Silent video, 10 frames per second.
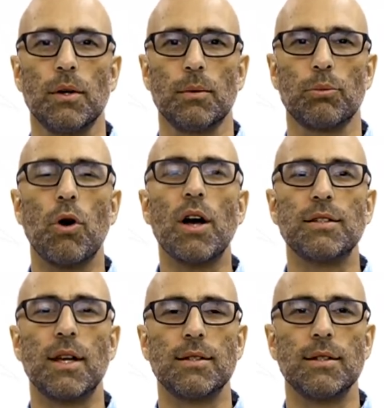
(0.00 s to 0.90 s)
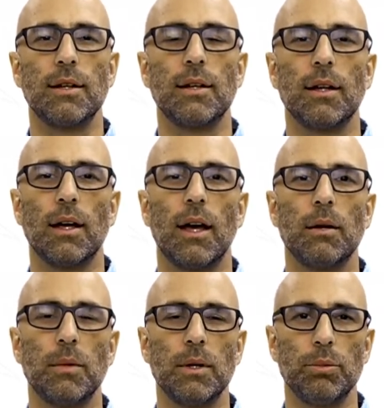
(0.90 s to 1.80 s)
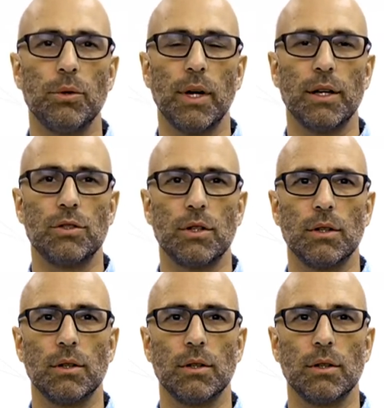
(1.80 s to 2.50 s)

processing and manipulation.